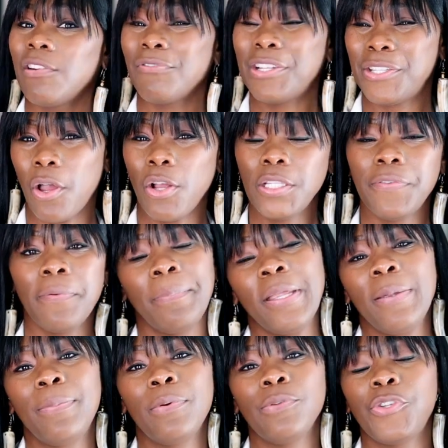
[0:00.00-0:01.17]
results from
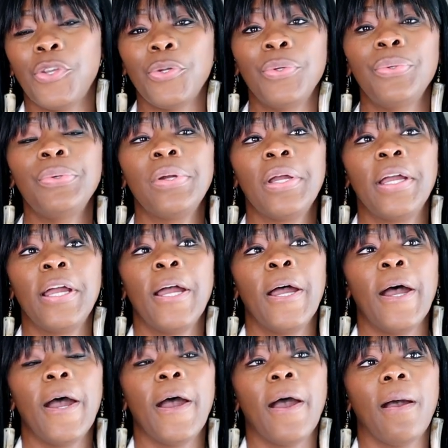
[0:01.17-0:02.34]
people too
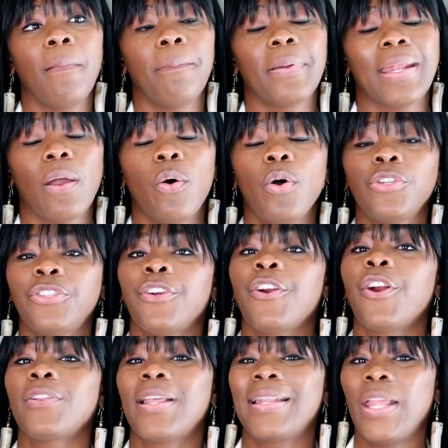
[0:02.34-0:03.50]
um, but i also
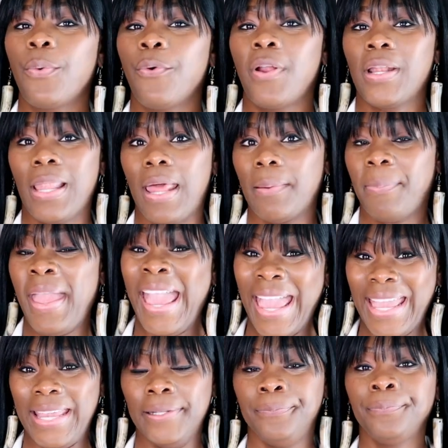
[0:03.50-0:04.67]
heard that they were in a lot of
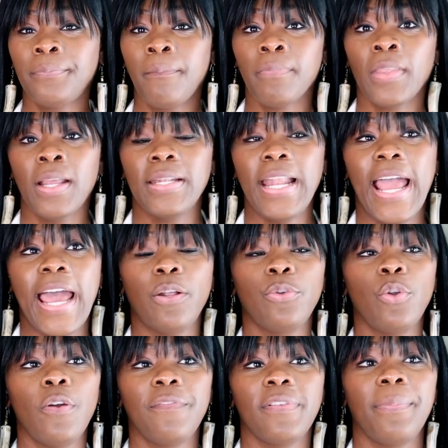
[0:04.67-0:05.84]
pain now i don't
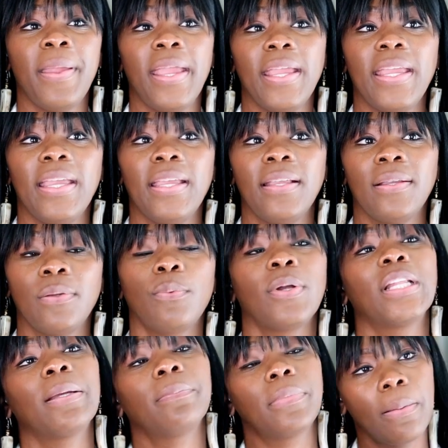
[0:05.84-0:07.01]
know if the pain
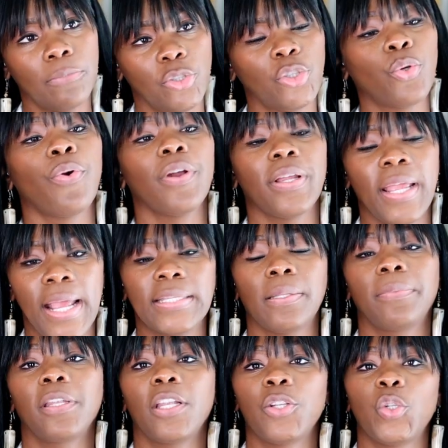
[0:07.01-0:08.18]
well i'm, I'm sure it has
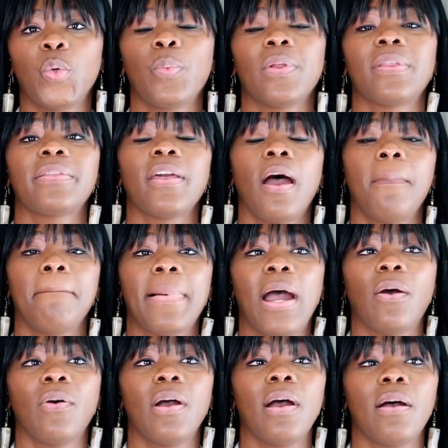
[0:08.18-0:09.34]
something to do with the
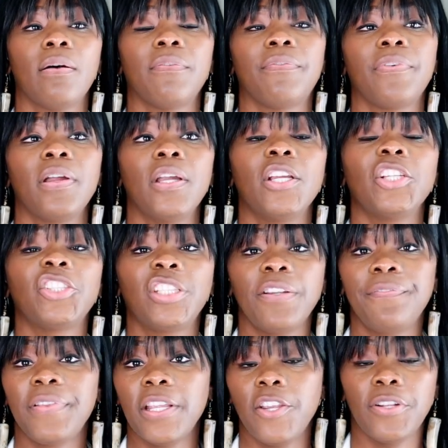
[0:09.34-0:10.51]
amount of
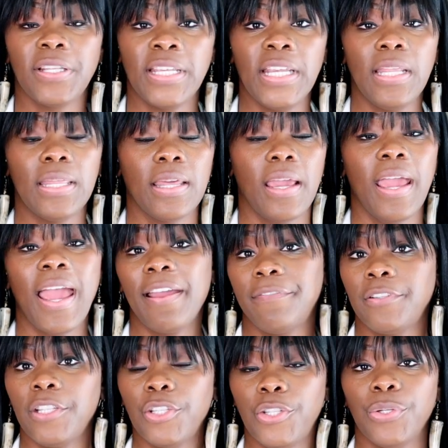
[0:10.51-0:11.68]
shifting your teeth
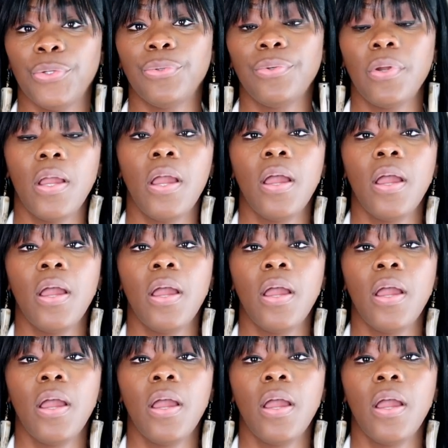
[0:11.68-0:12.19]
have to do